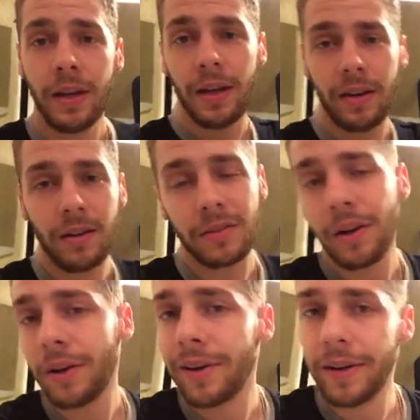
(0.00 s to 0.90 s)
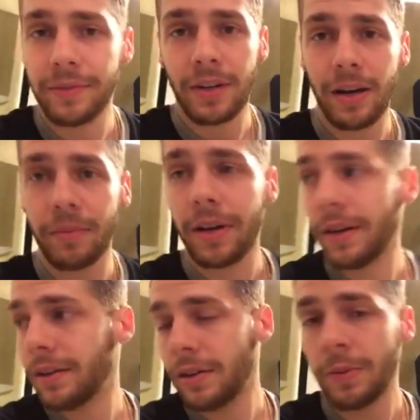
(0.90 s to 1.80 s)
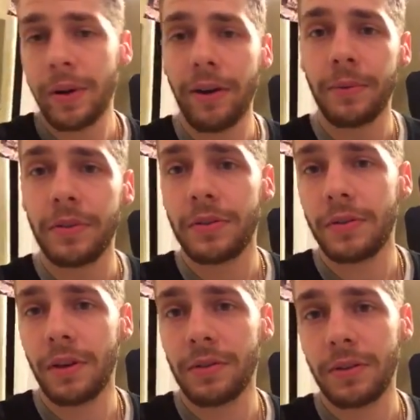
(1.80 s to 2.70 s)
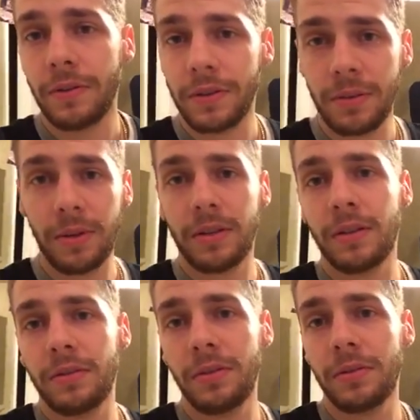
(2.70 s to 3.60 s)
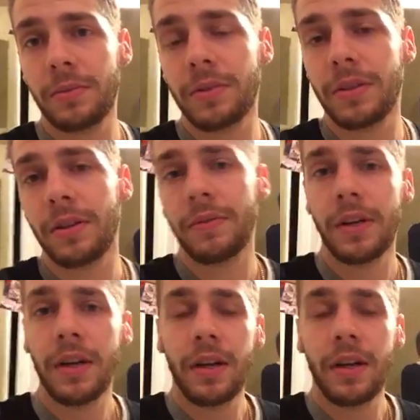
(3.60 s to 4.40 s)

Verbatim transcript: And also, I don't have time right now to go power up the studio and stuff because I'm about to go do some stuff.